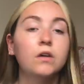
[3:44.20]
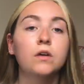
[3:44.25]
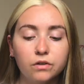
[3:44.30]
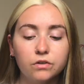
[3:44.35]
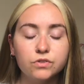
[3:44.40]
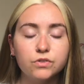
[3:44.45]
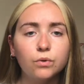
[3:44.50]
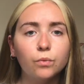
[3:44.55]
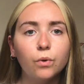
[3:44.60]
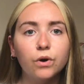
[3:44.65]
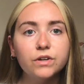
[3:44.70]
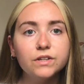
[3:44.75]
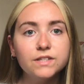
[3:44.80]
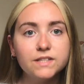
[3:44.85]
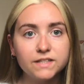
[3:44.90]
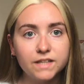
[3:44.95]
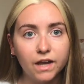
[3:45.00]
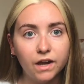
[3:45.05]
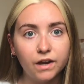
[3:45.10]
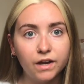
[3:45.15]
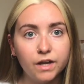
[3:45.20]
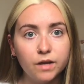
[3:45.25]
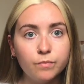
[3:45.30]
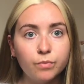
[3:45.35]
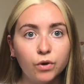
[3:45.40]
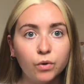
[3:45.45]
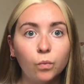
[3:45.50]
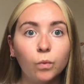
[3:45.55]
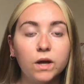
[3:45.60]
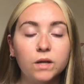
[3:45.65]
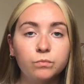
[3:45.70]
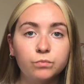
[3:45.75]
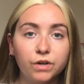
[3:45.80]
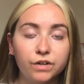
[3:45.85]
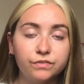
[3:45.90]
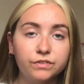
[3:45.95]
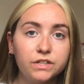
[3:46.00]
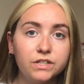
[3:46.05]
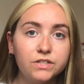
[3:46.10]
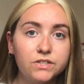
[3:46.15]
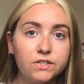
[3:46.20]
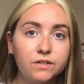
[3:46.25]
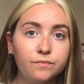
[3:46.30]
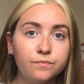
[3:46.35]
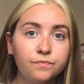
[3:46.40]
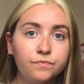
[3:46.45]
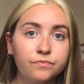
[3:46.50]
So what is scary about white privilege